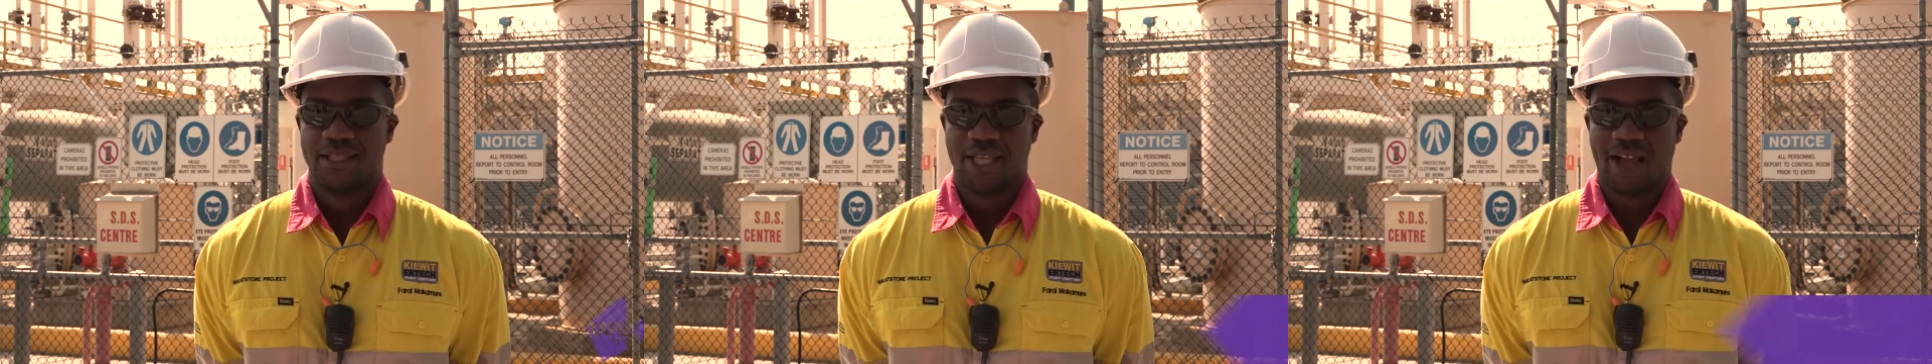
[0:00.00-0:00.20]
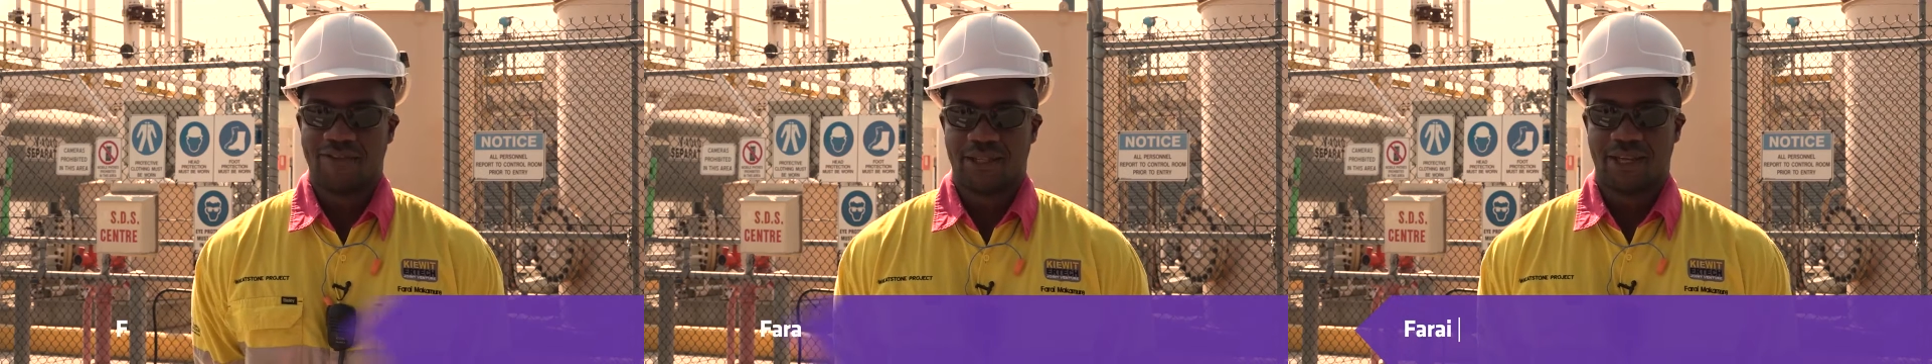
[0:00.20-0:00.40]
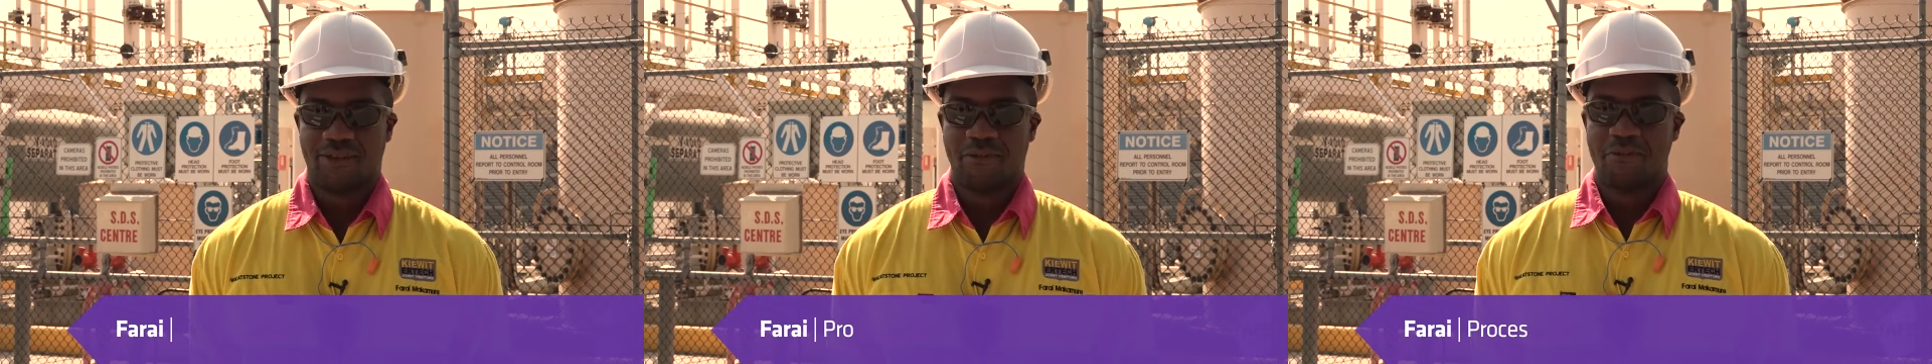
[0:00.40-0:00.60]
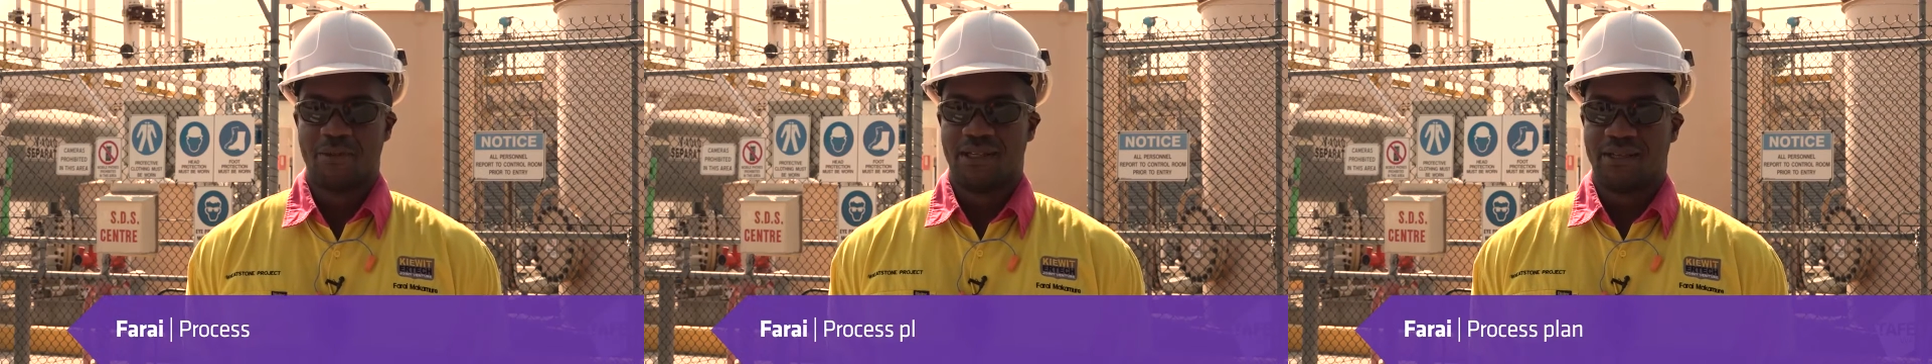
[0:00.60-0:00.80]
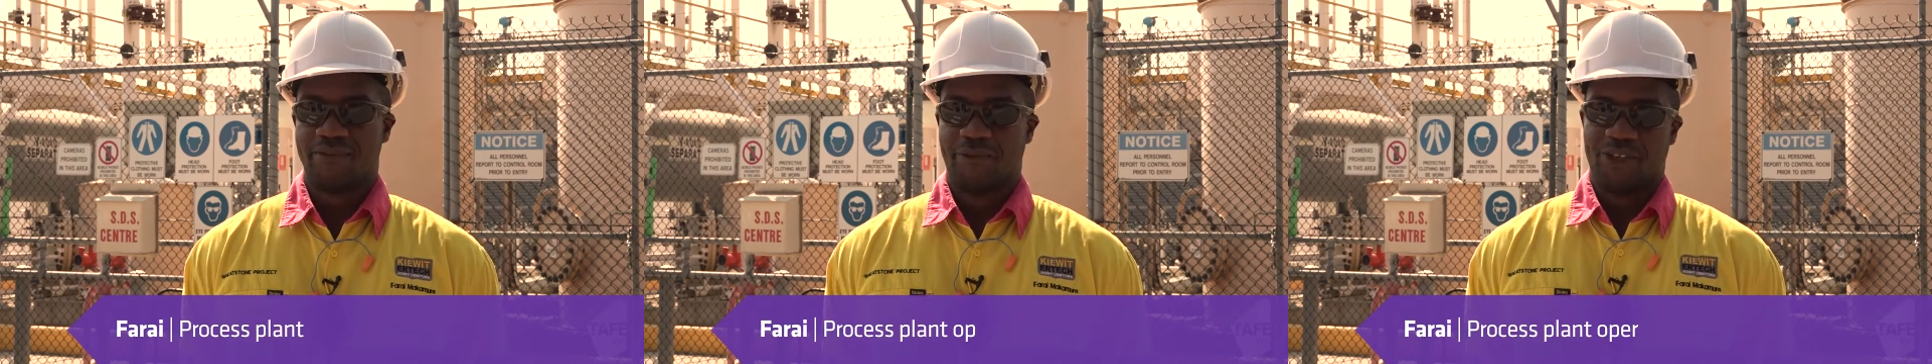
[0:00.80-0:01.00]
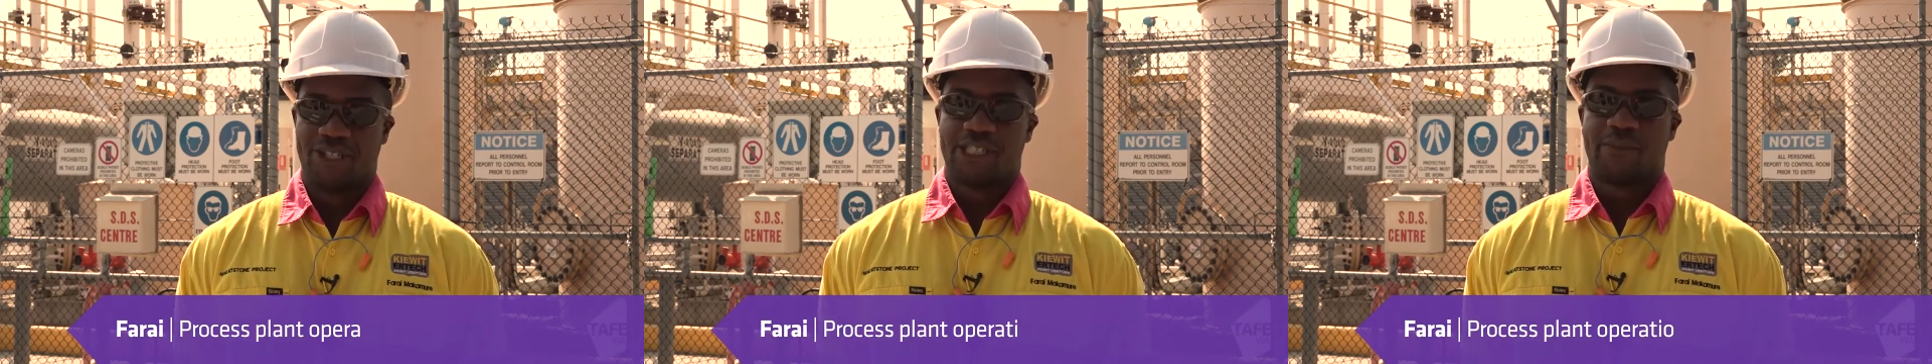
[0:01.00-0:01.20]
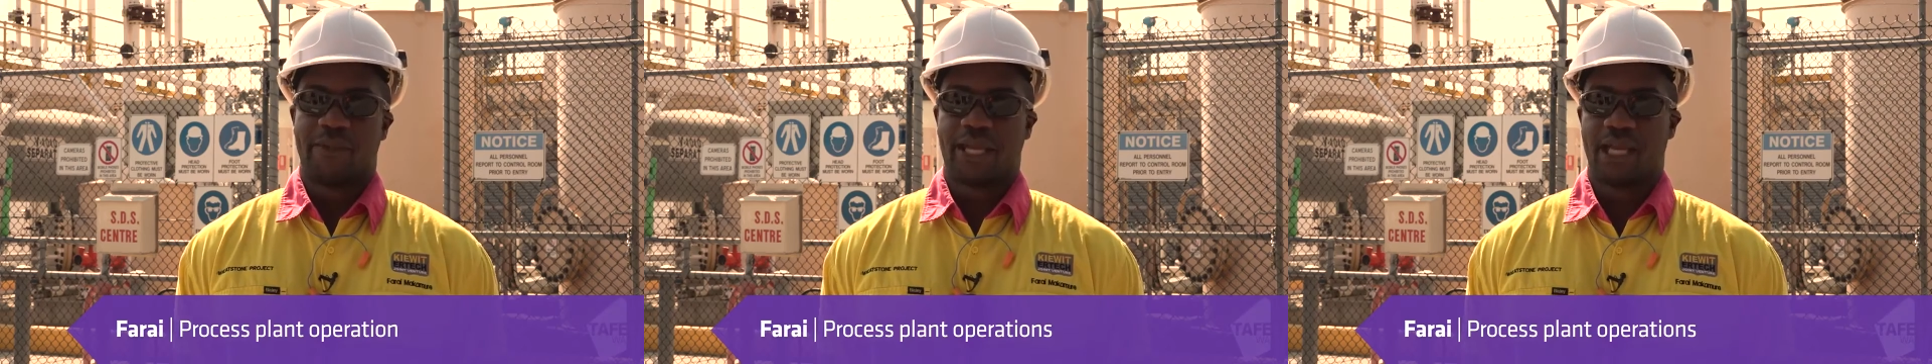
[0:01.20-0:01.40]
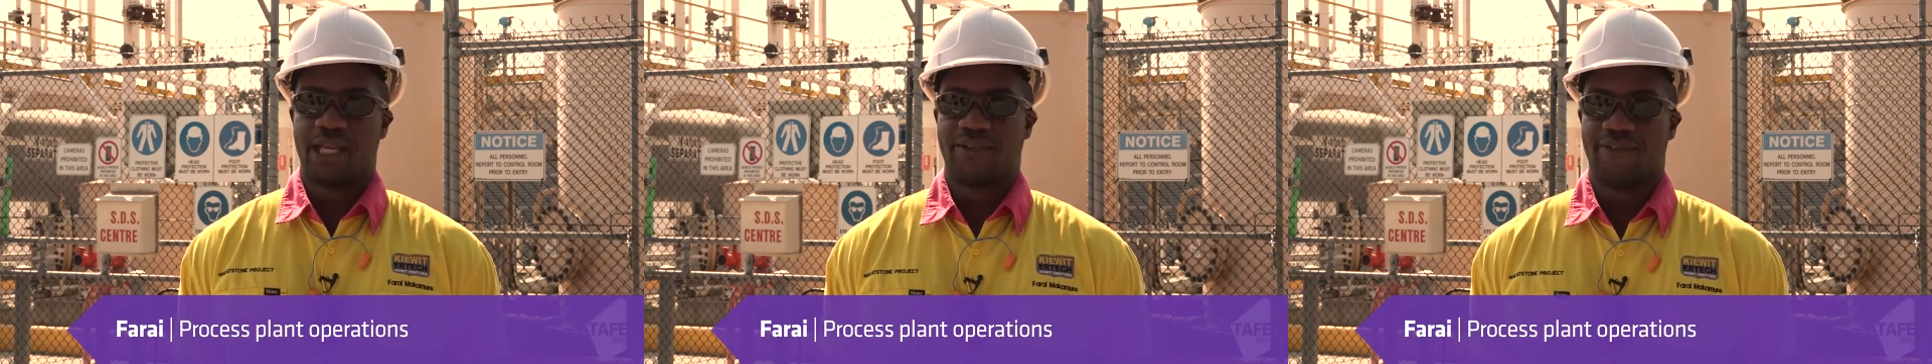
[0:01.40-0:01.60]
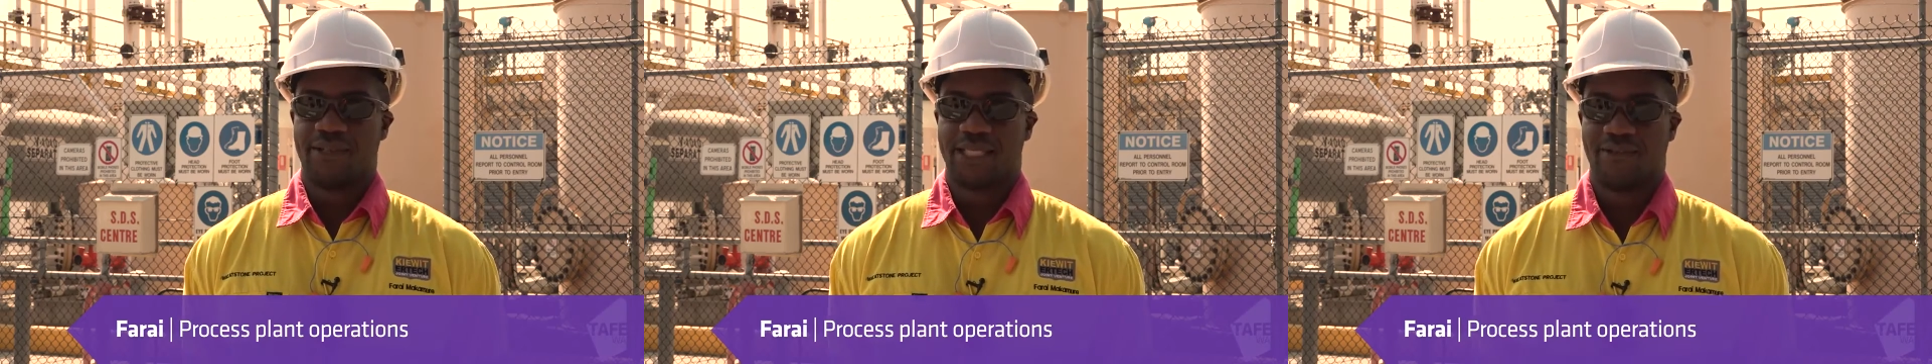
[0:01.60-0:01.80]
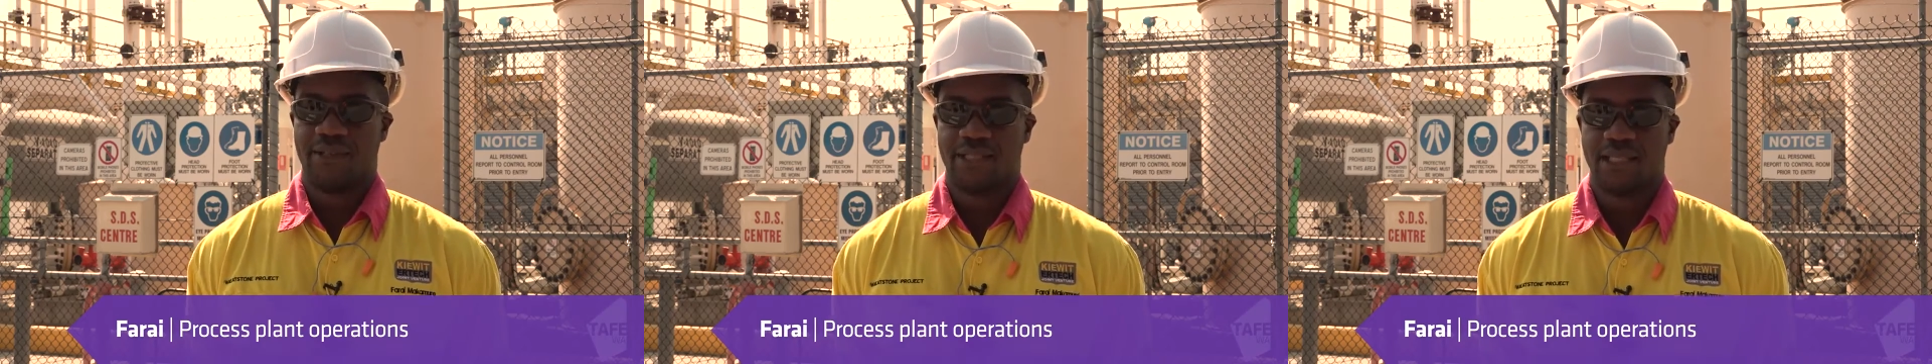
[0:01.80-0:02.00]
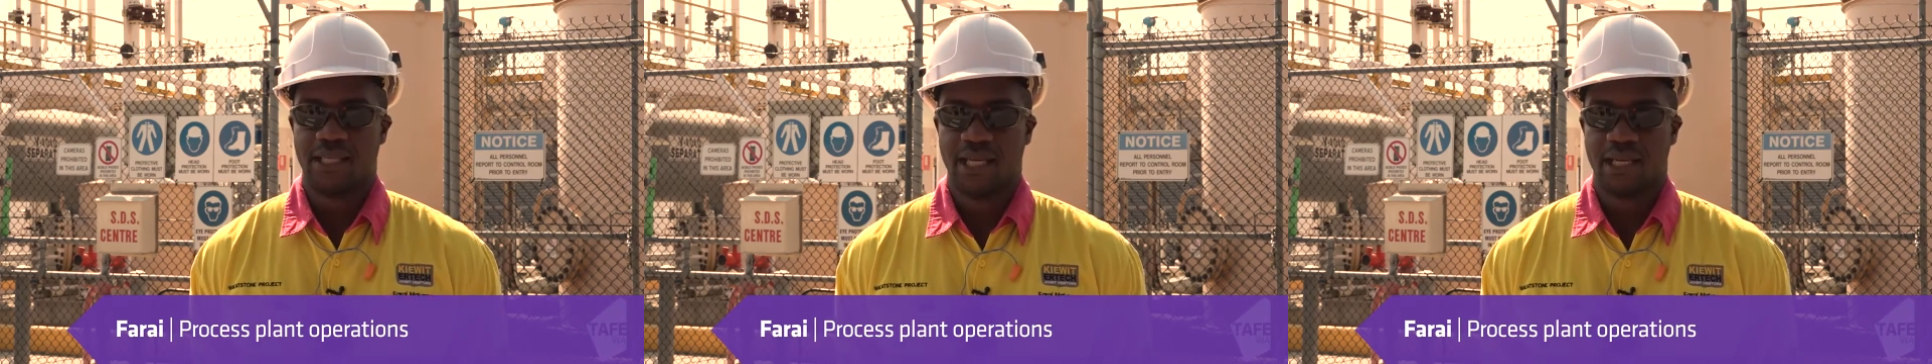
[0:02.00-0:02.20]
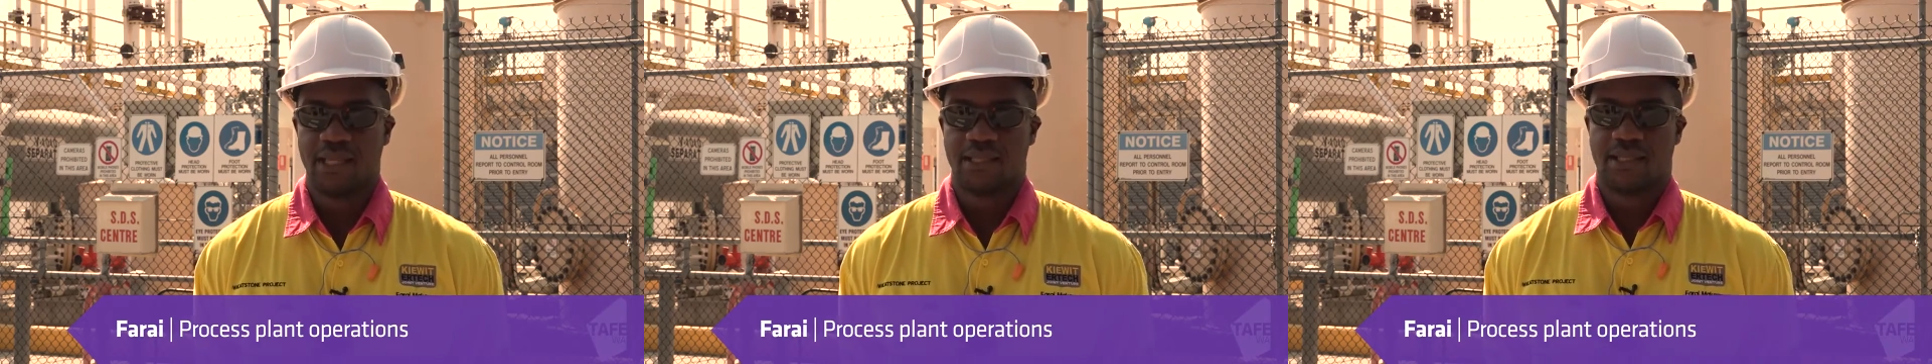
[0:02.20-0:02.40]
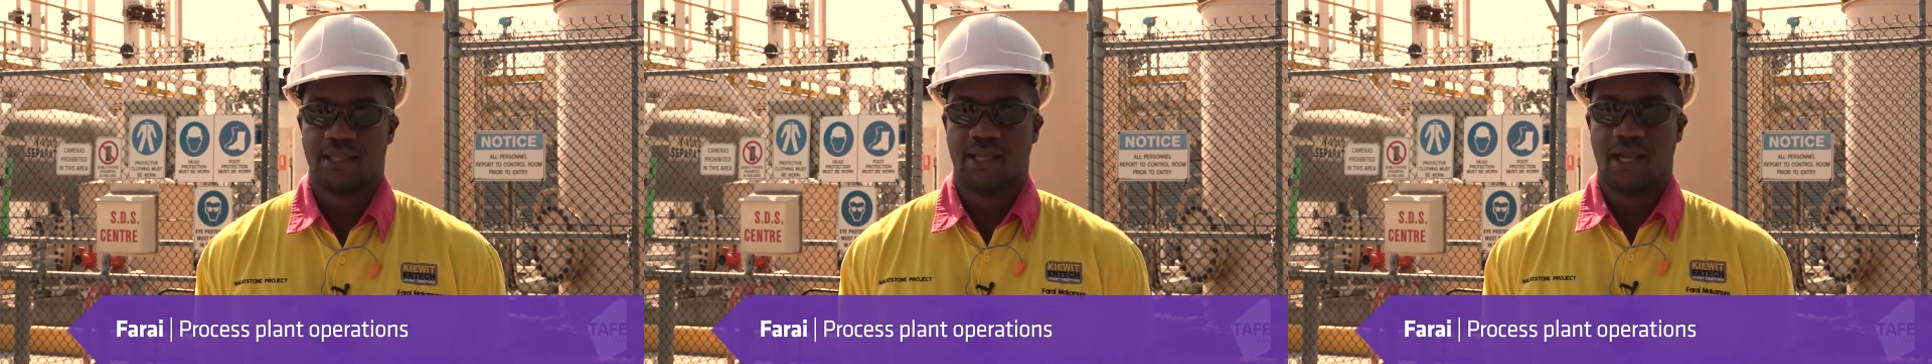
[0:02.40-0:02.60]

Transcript: After having been a refrigeration mechanic for 17 years,